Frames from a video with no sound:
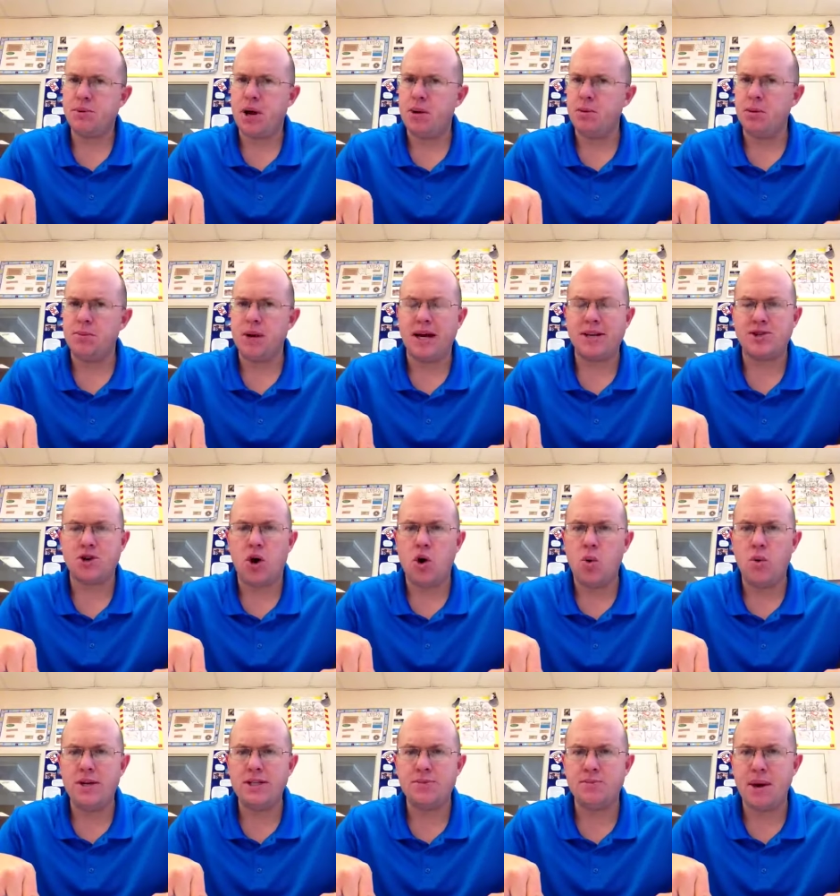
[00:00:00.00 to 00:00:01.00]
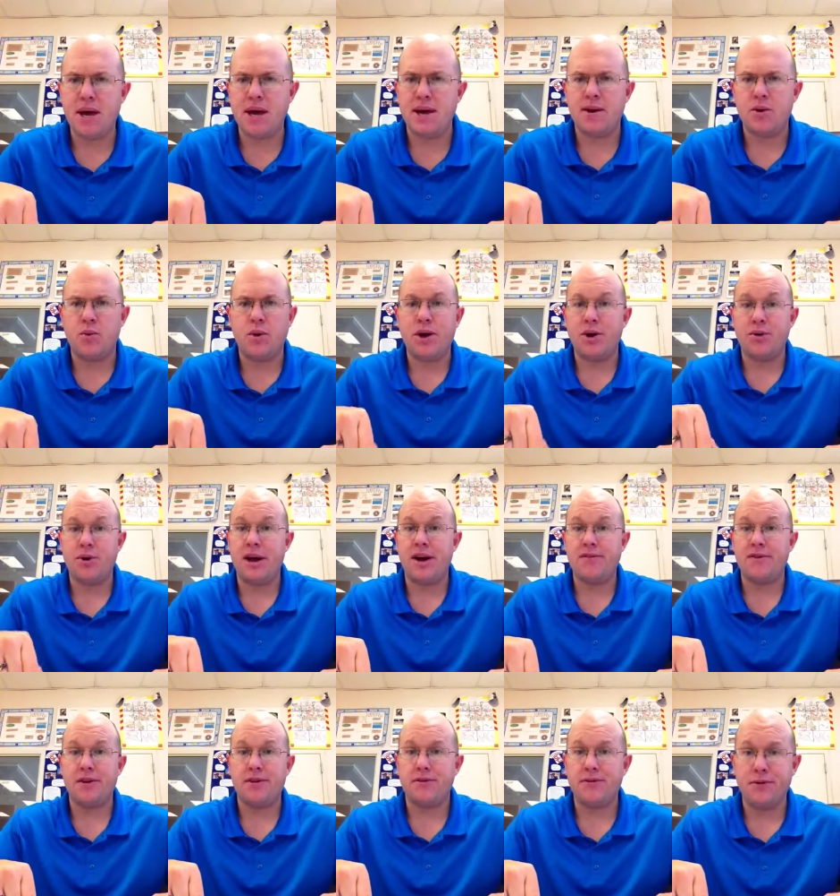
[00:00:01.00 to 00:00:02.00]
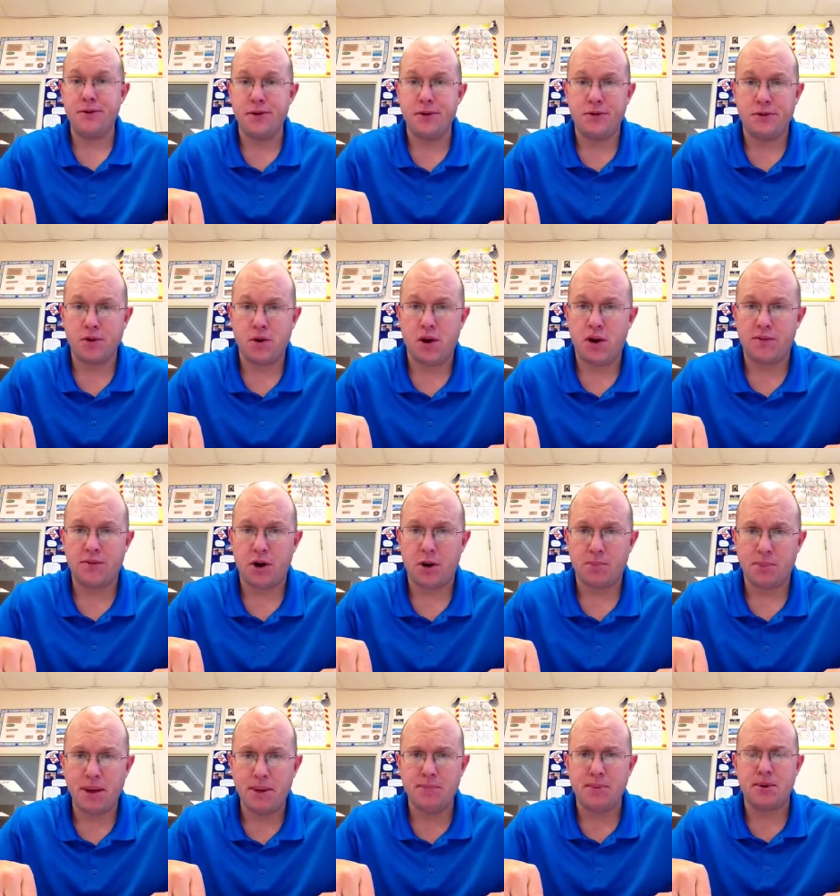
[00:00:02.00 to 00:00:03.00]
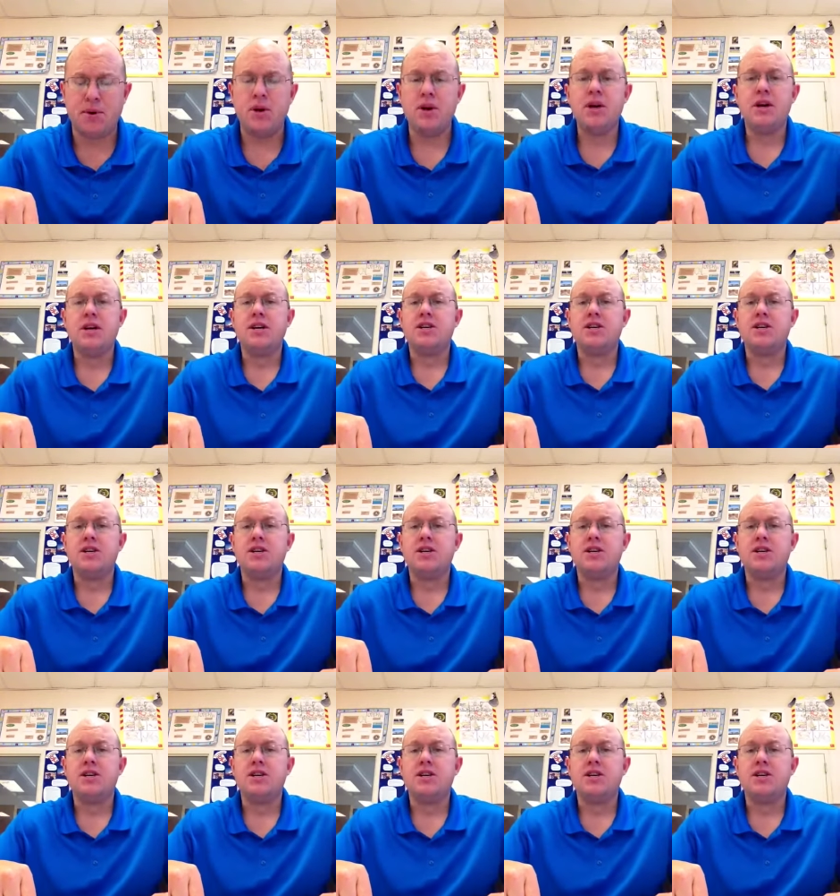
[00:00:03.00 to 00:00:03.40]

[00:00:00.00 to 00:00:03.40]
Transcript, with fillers: problem has always been we don't have enough food for all of our people.